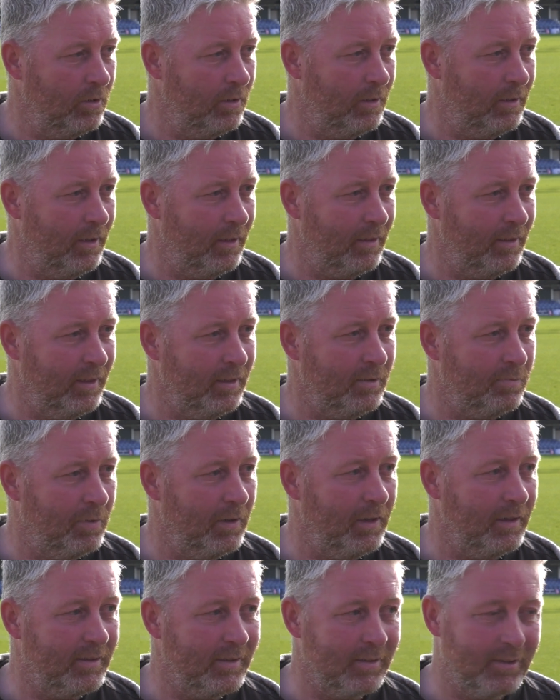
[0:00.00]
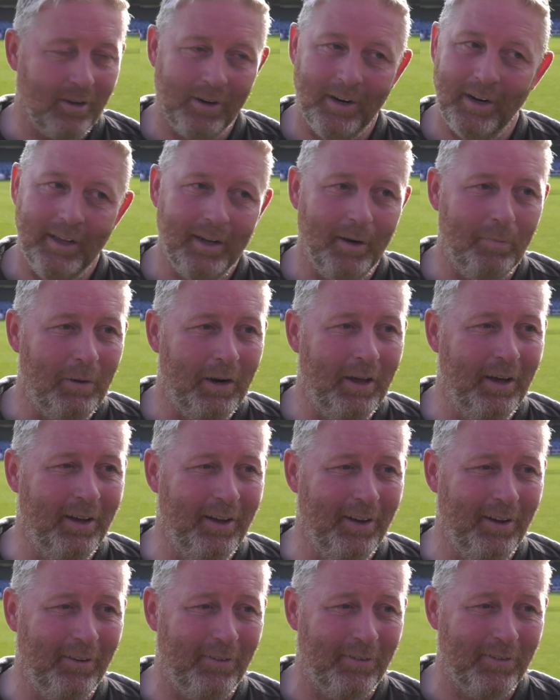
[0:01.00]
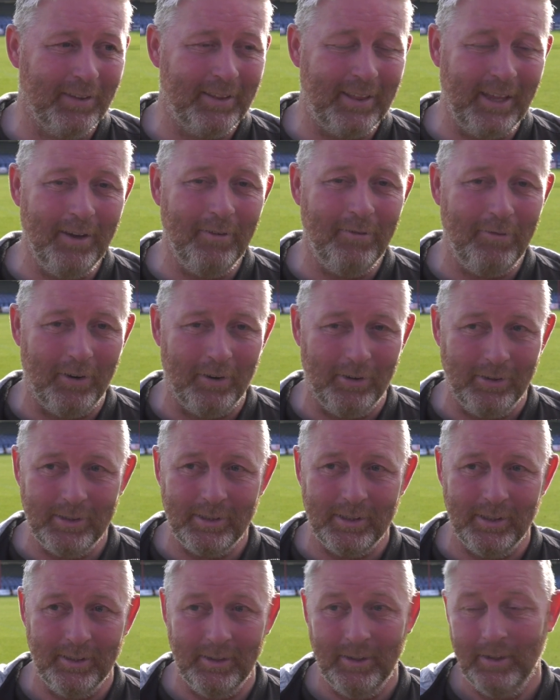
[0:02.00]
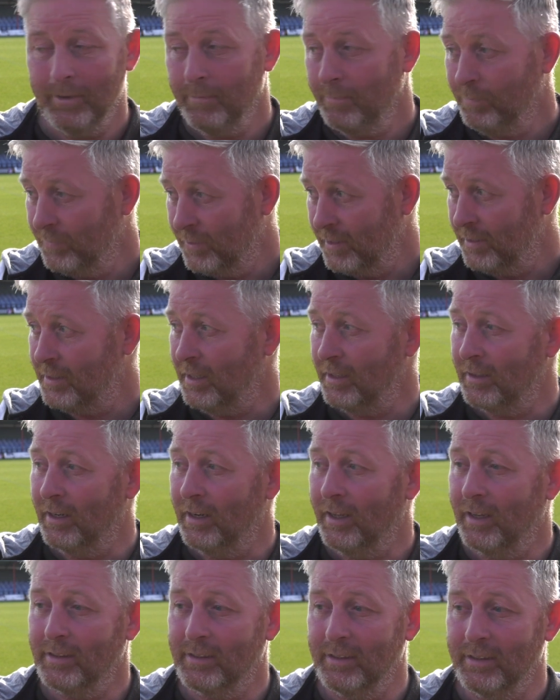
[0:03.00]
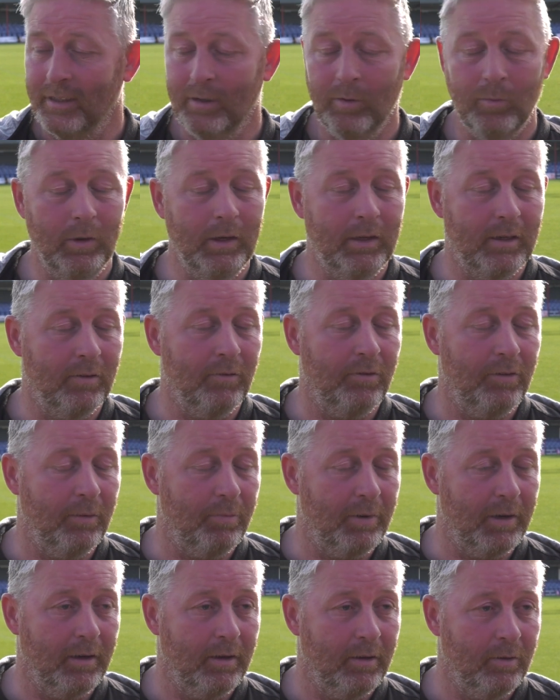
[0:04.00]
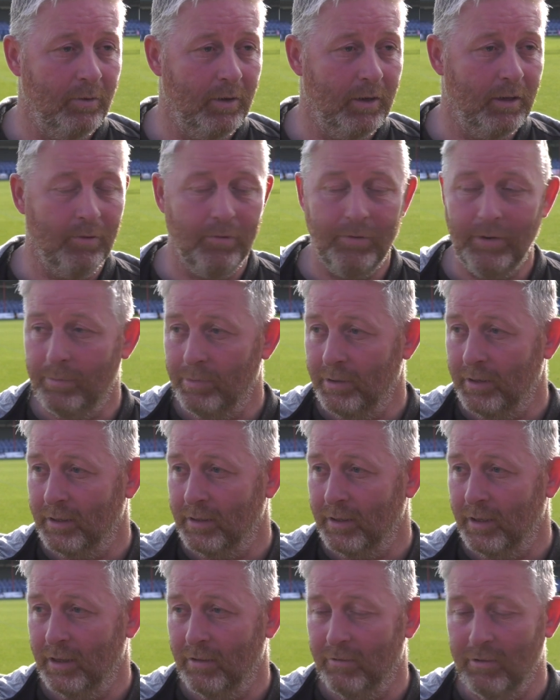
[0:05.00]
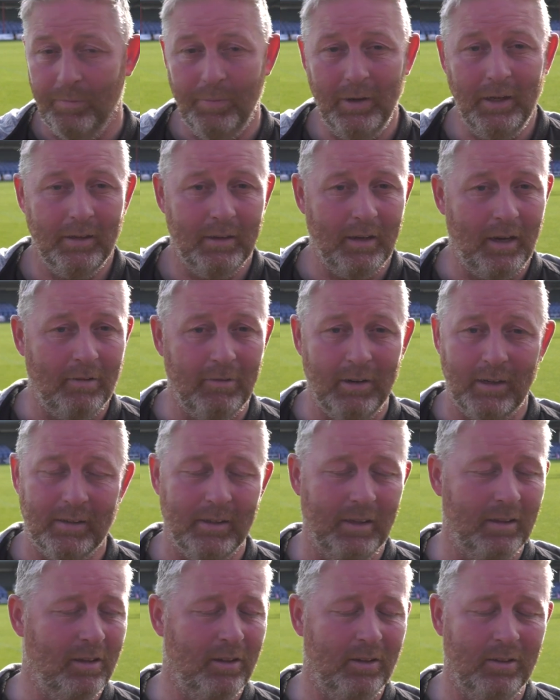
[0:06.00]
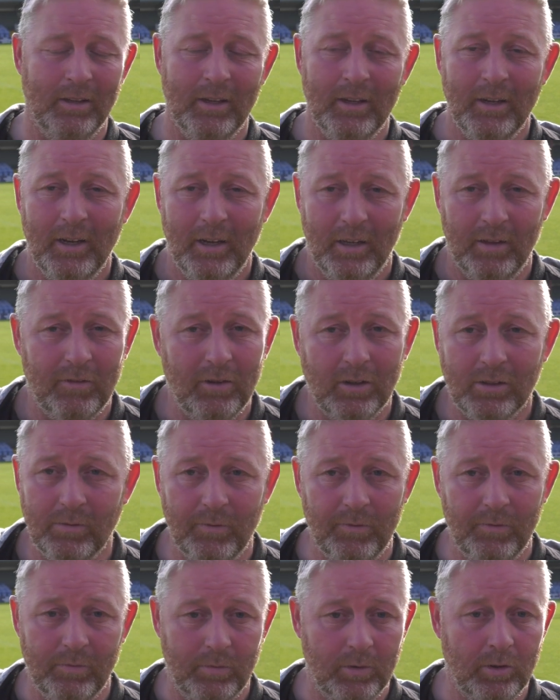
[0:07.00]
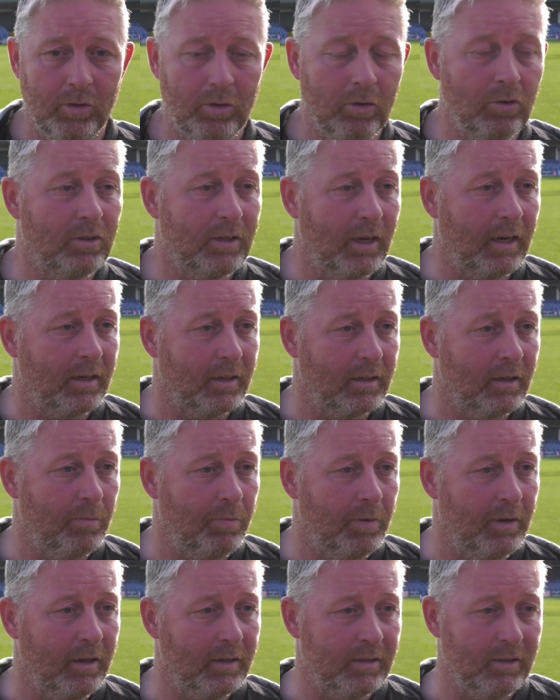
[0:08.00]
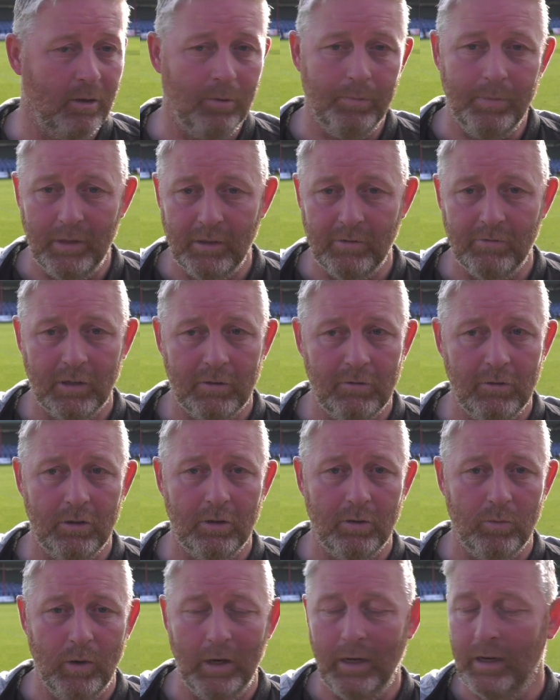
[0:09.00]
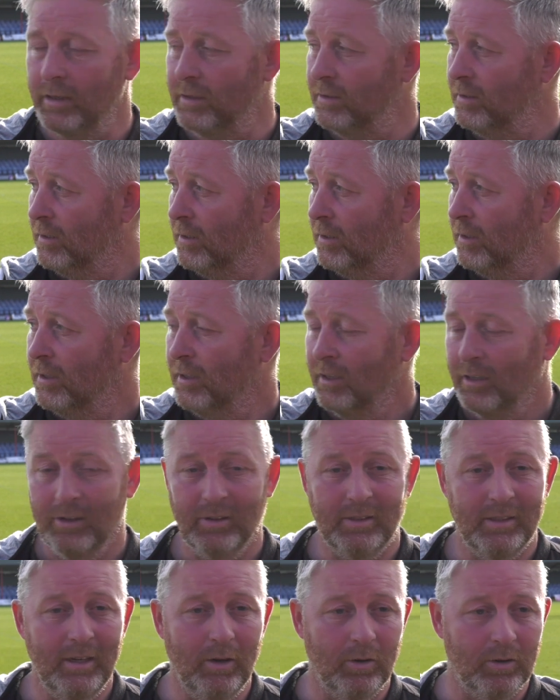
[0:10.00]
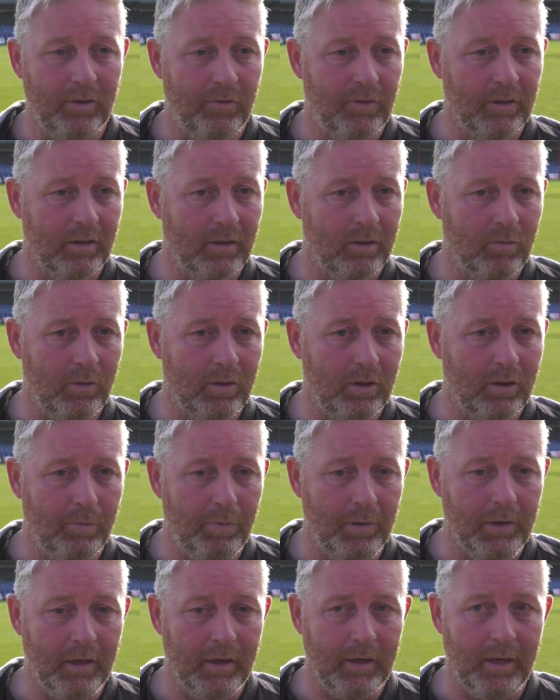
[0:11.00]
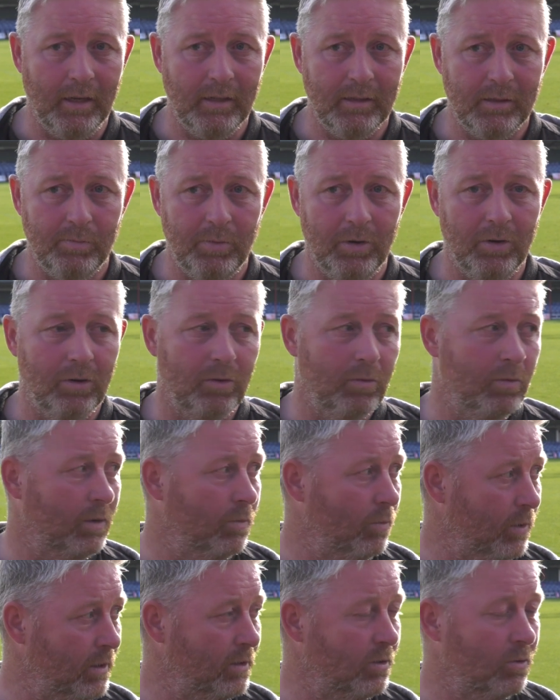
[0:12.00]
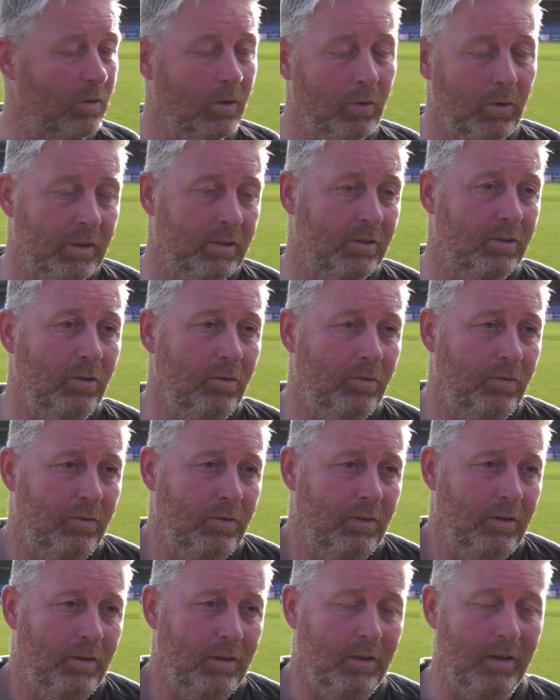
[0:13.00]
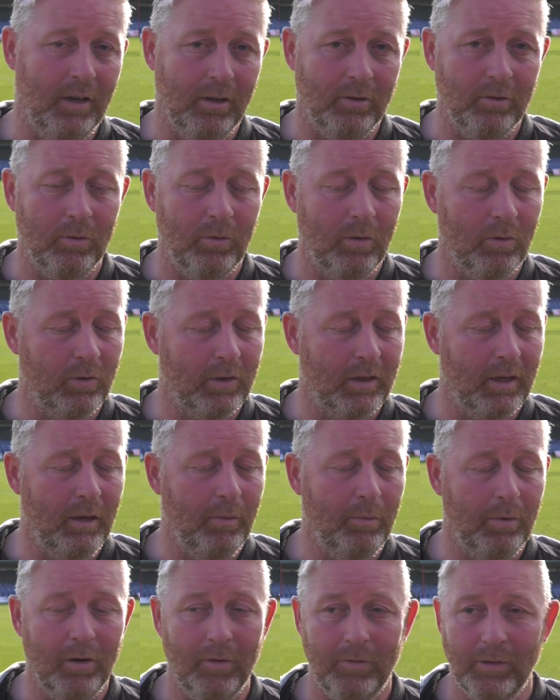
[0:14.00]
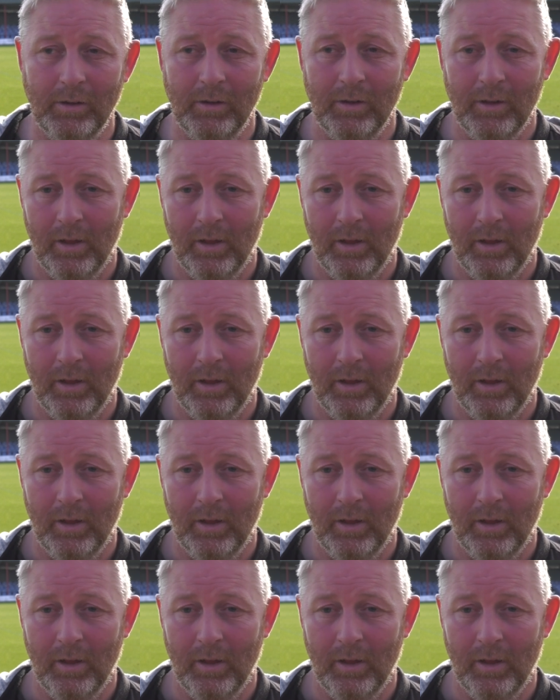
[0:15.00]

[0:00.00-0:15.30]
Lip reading: that this place has got a little bit thing for us, and said the lads today, we can flip it today. They're a big direct side. They've got some good technical players now. Billy's recruited well, and you see how difficult they were to play against, but when we do our stuff, I know what we're capable of, and